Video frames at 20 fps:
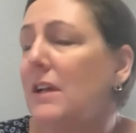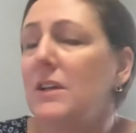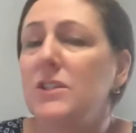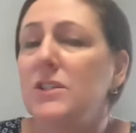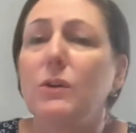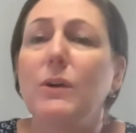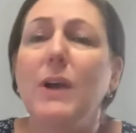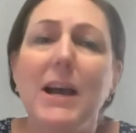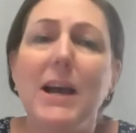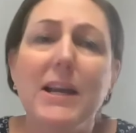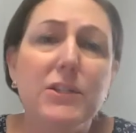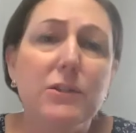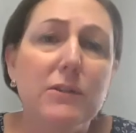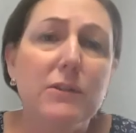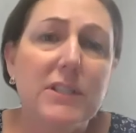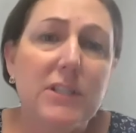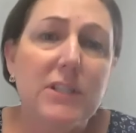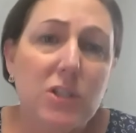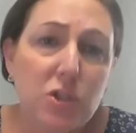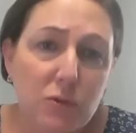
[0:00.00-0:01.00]
So Kaiser
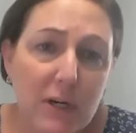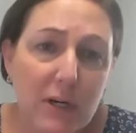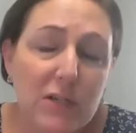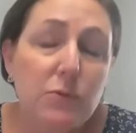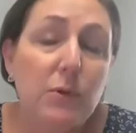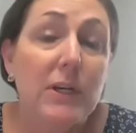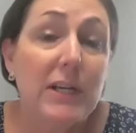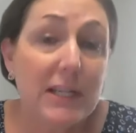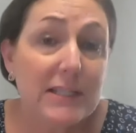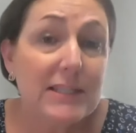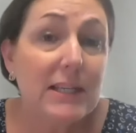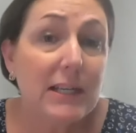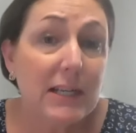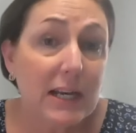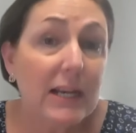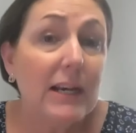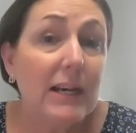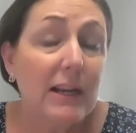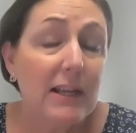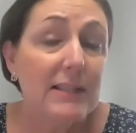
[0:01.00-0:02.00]
is a strange one. It's
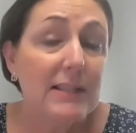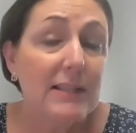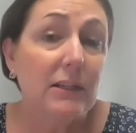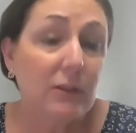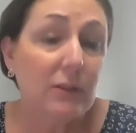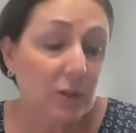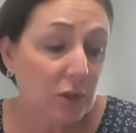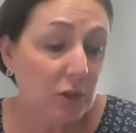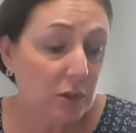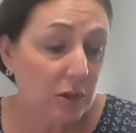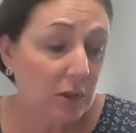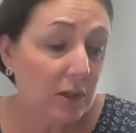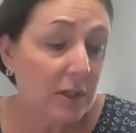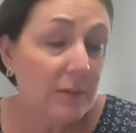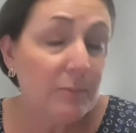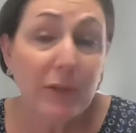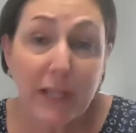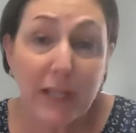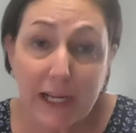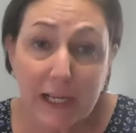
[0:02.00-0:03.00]
a good
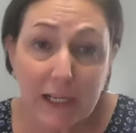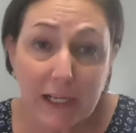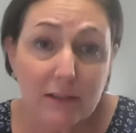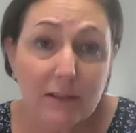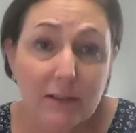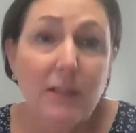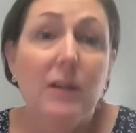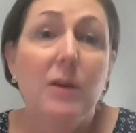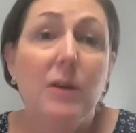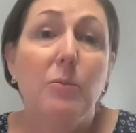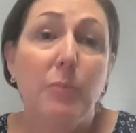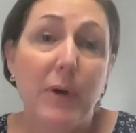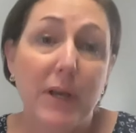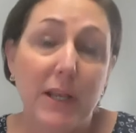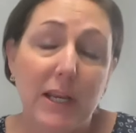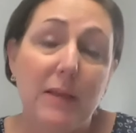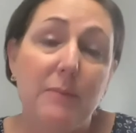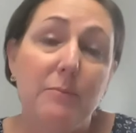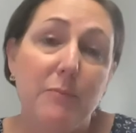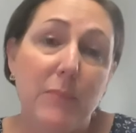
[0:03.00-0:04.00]
plan, but
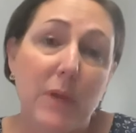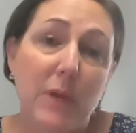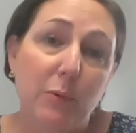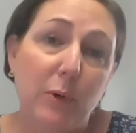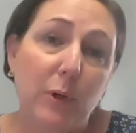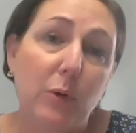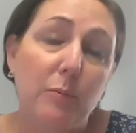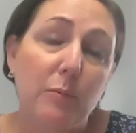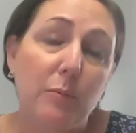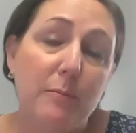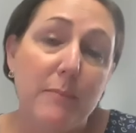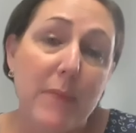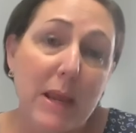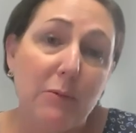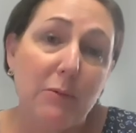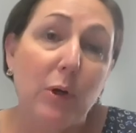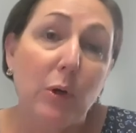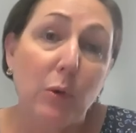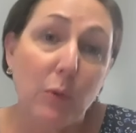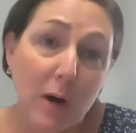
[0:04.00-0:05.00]
it may
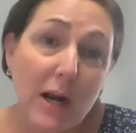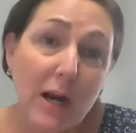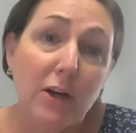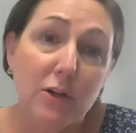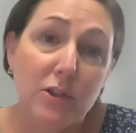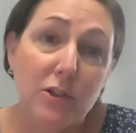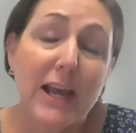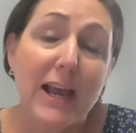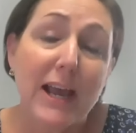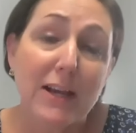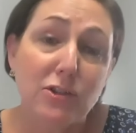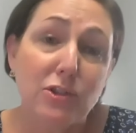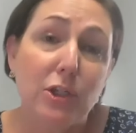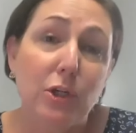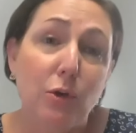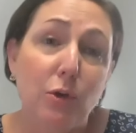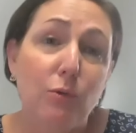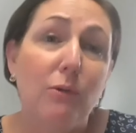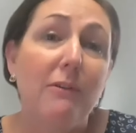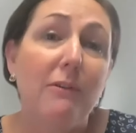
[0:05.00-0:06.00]
require you to actually
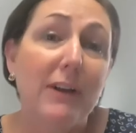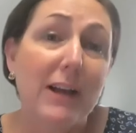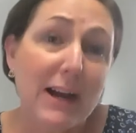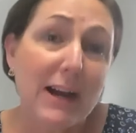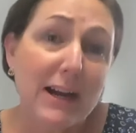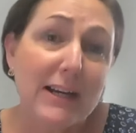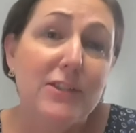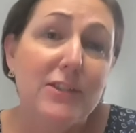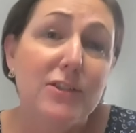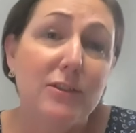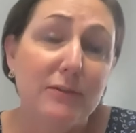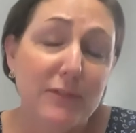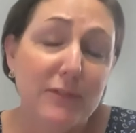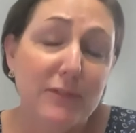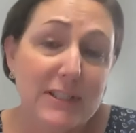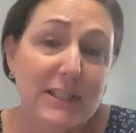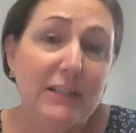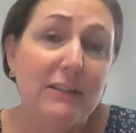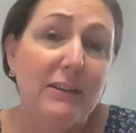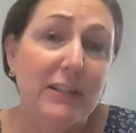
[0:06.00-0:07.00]
go to a Kaiser
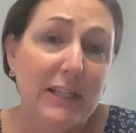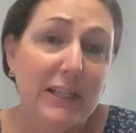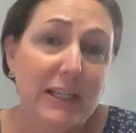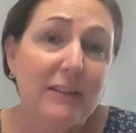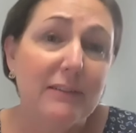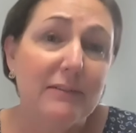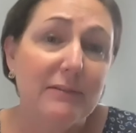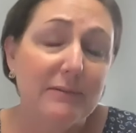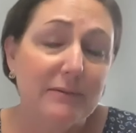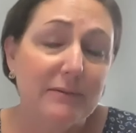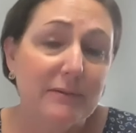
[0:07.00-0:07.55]
facility.